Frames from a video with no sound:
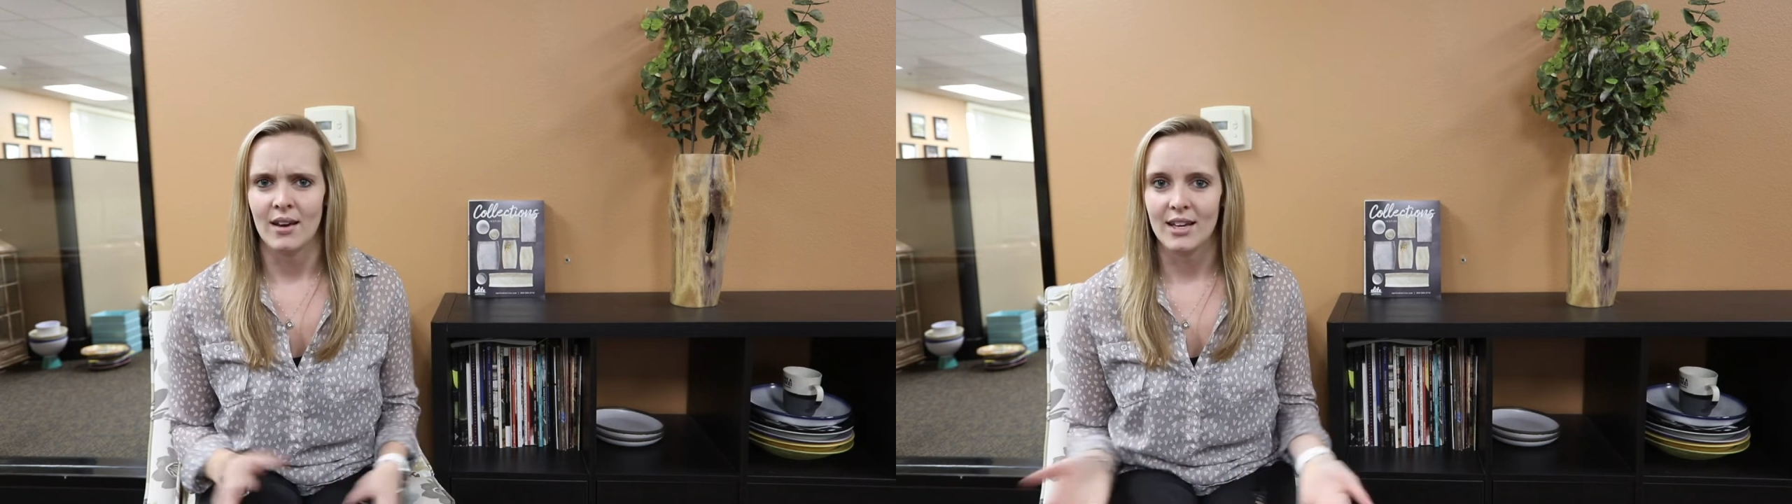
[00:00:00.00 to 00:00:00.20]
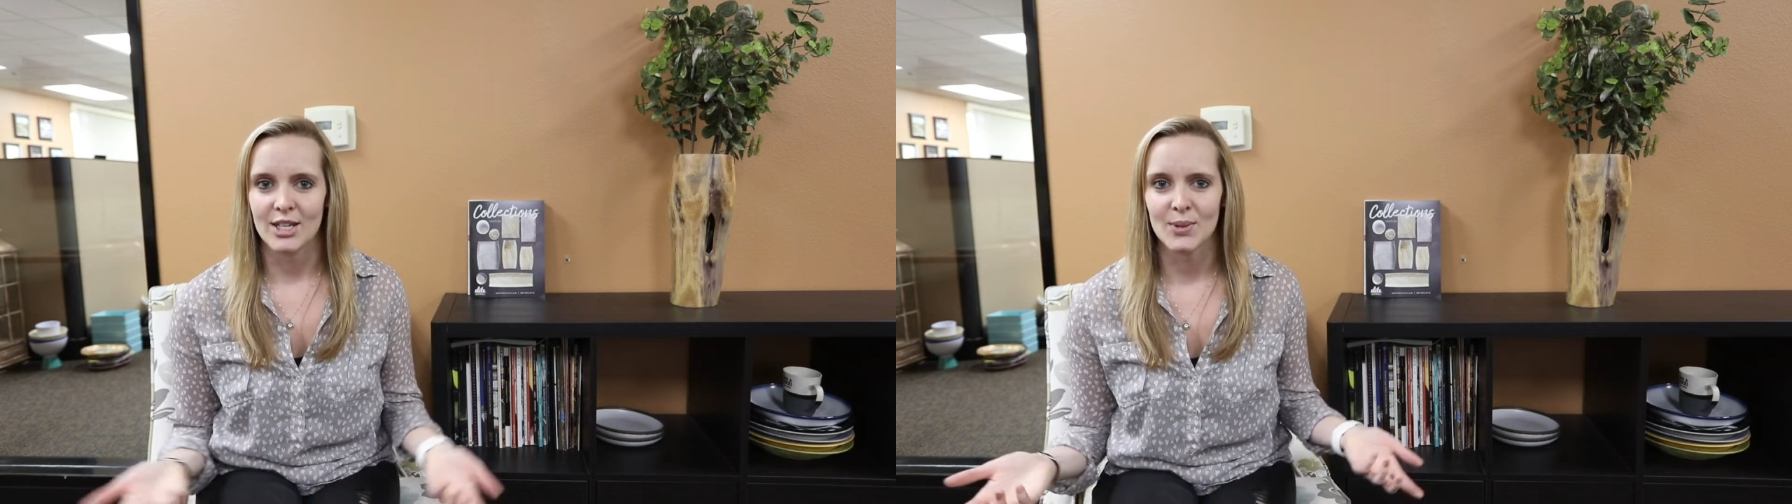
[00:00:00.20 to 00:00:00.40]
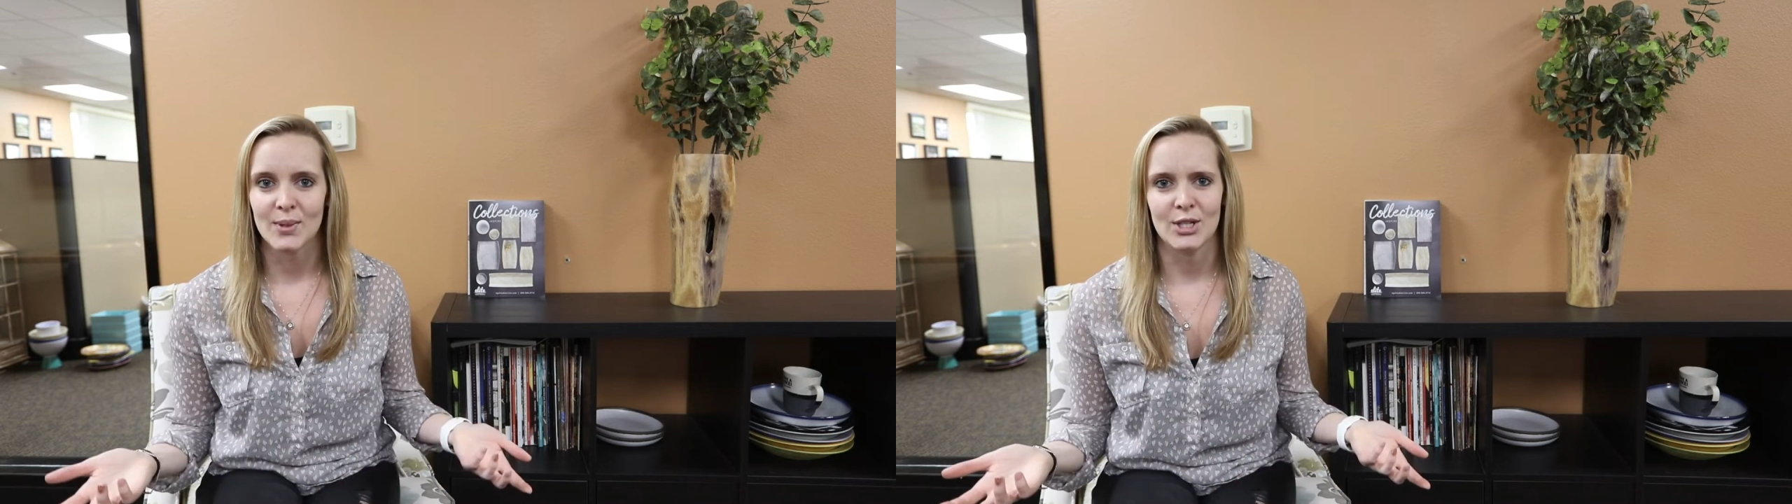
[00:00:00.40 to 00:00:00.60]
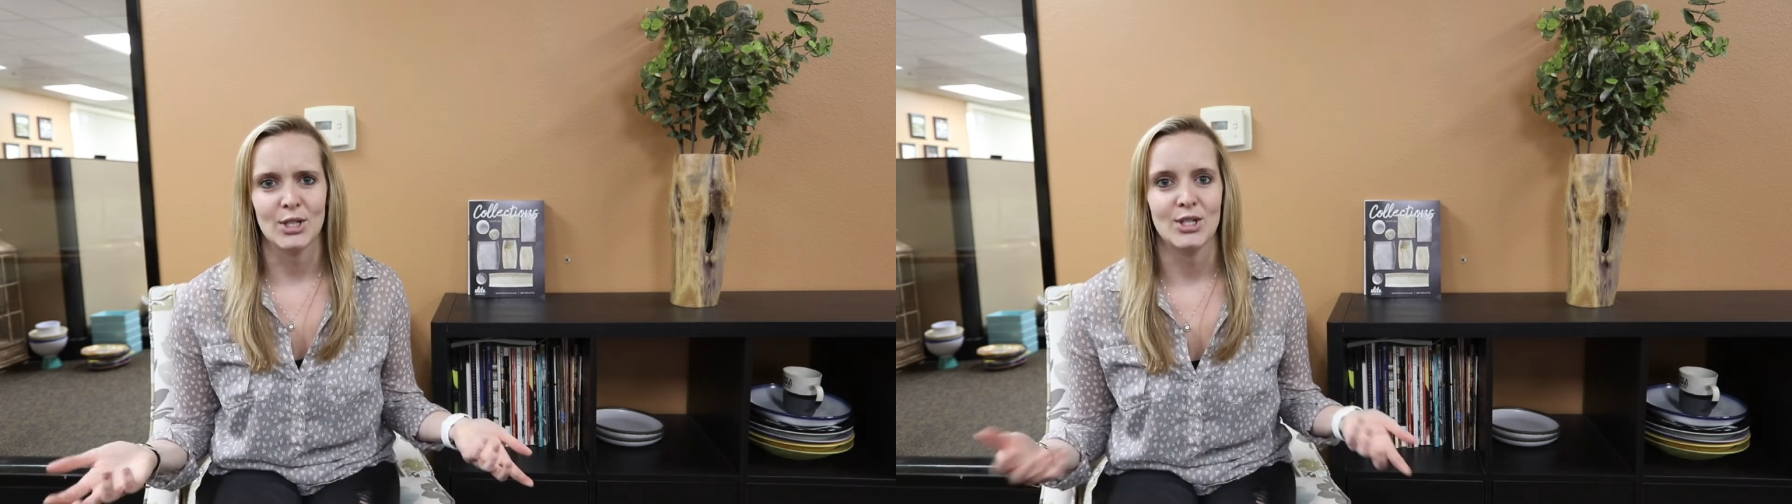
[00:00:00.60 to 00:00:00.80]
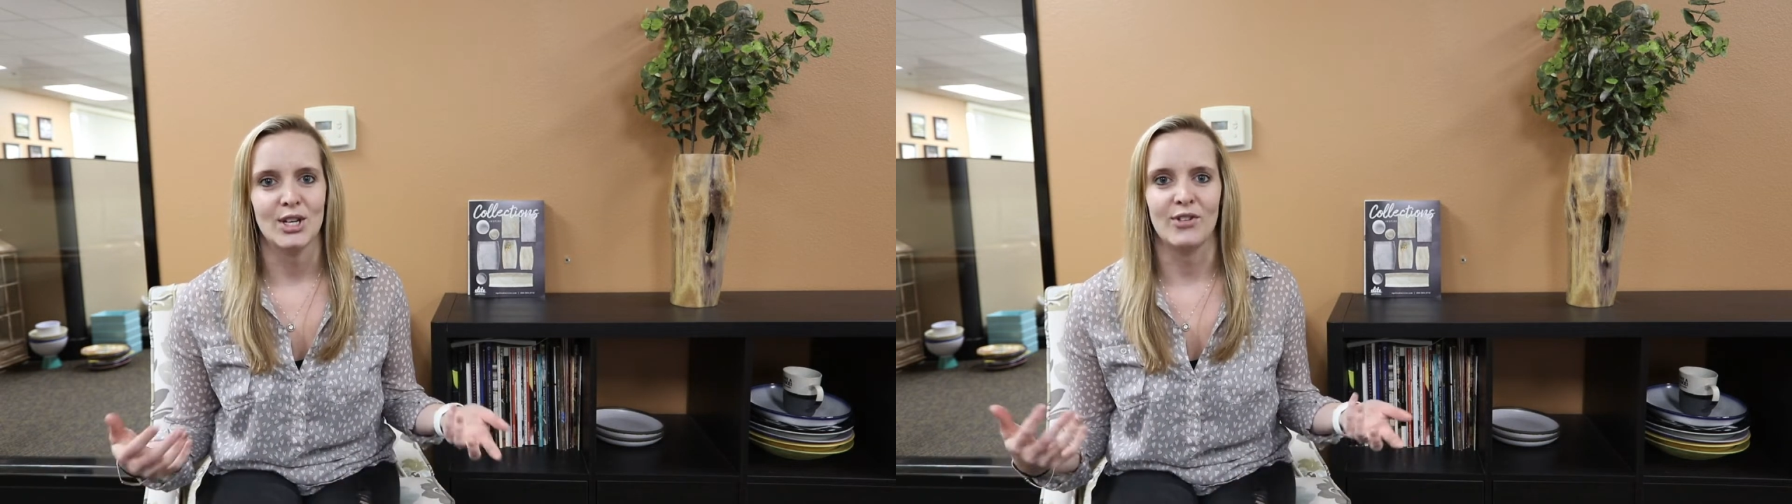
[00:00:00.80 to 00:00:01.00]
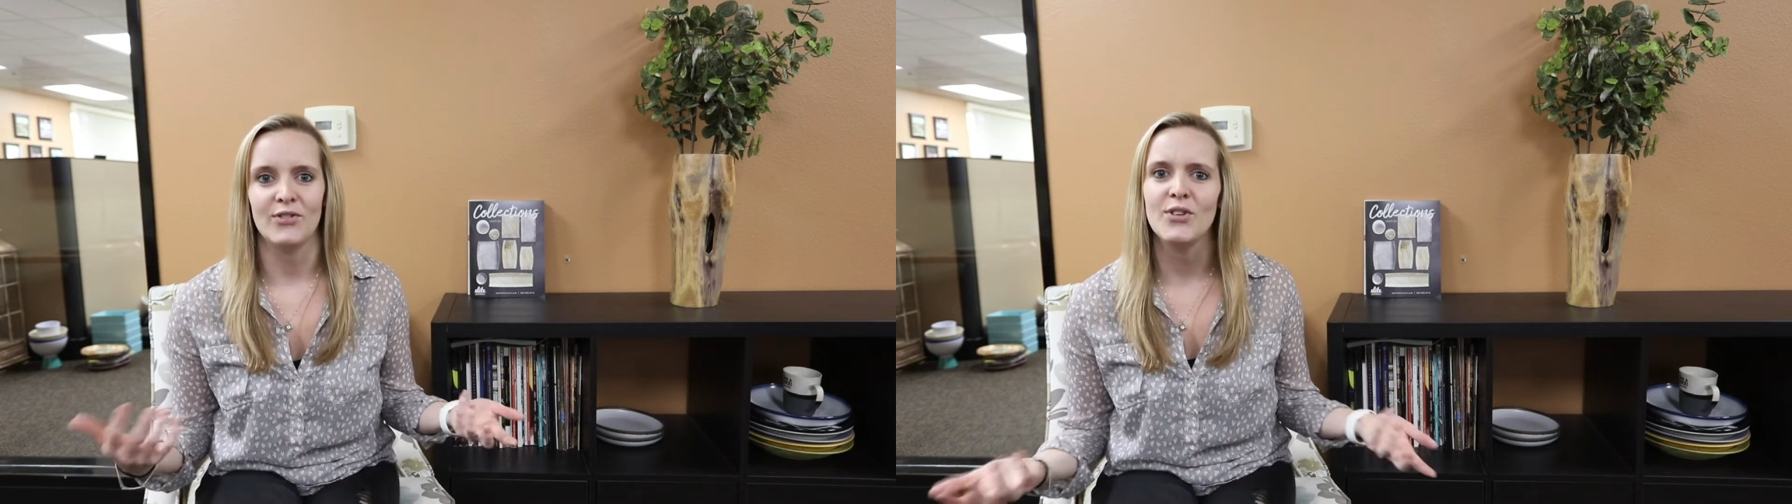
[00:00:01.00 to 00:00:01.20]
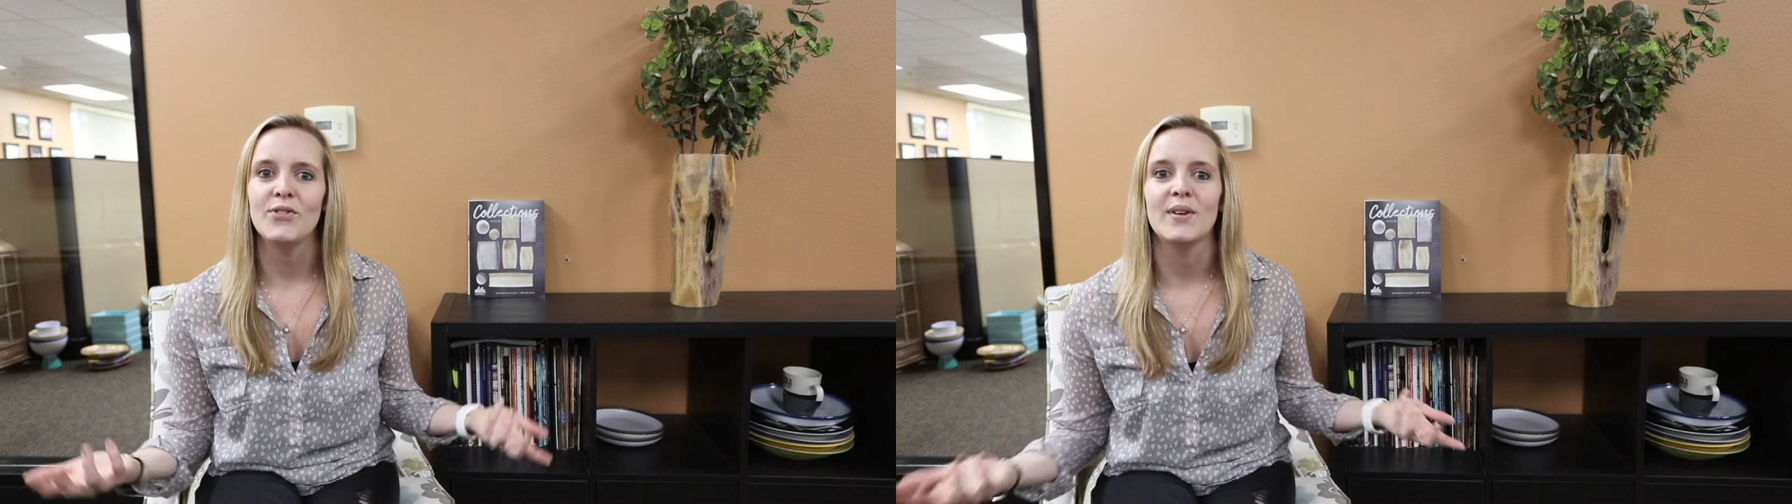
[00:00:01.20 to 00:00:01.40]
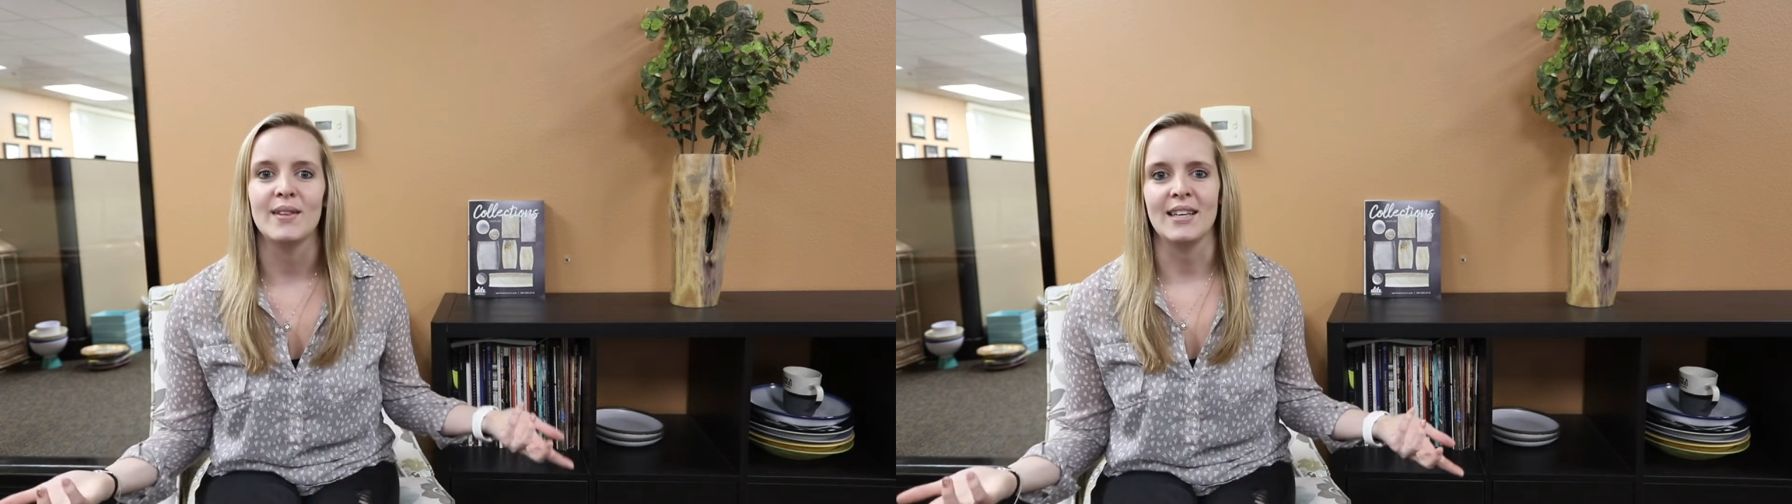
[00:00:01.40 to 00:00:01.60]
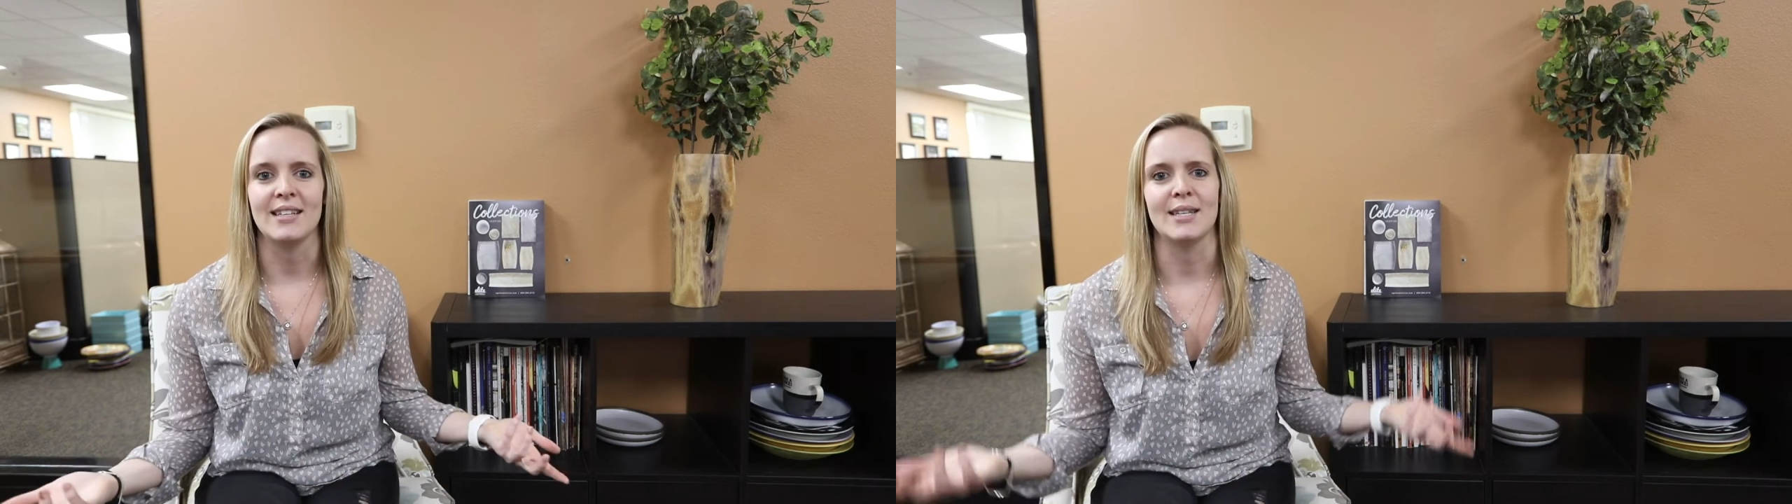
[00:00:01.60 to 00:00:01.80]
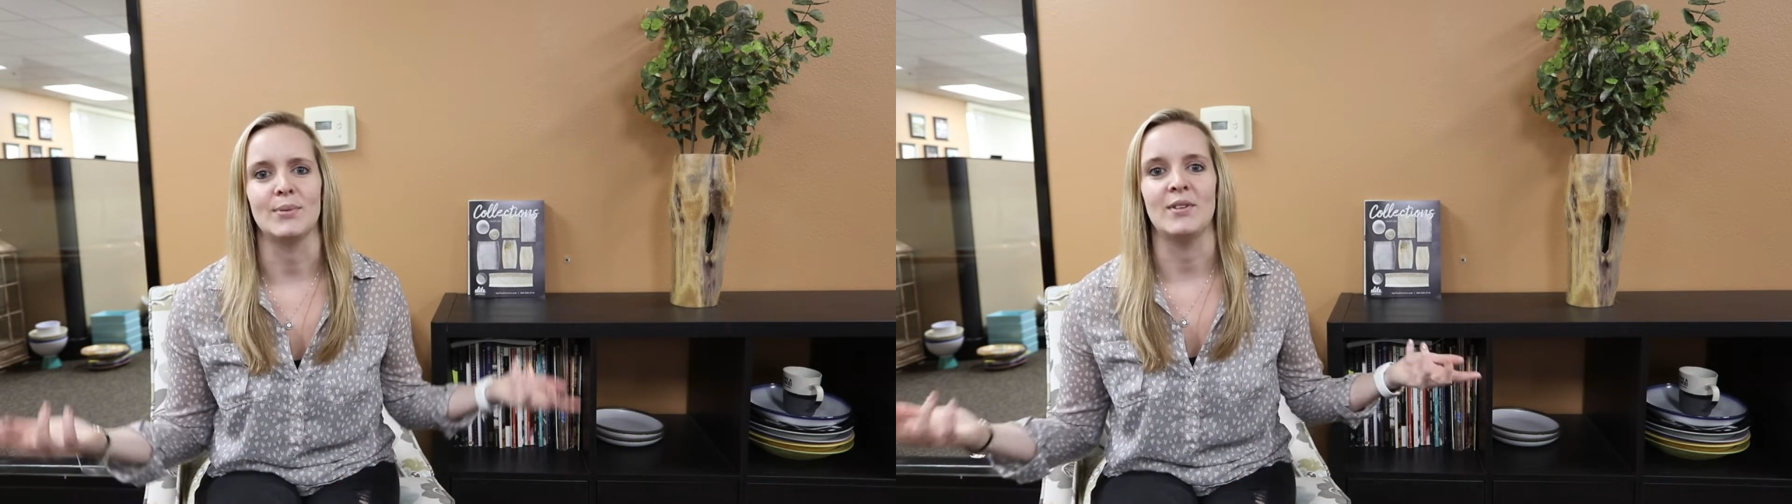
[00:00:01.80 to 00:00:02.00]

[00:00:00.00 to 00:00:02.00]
I just wanted to share a few fun things that